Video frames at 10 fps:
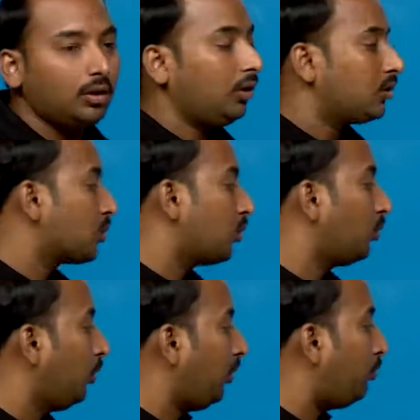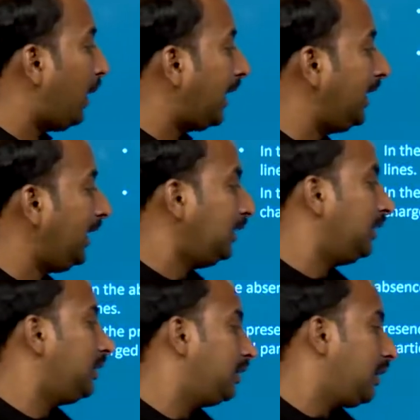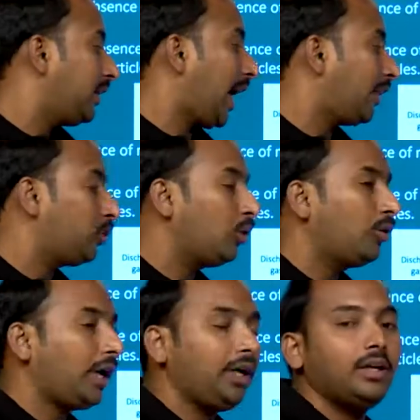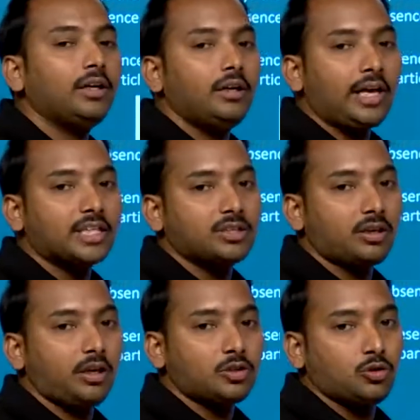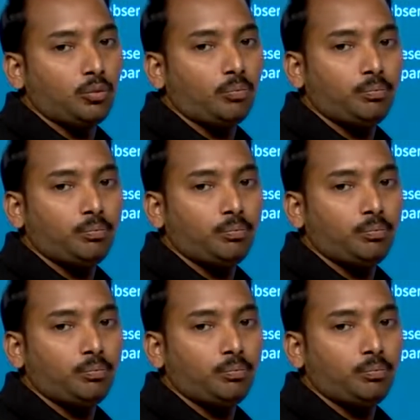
So by the cathode ray X-ray tube.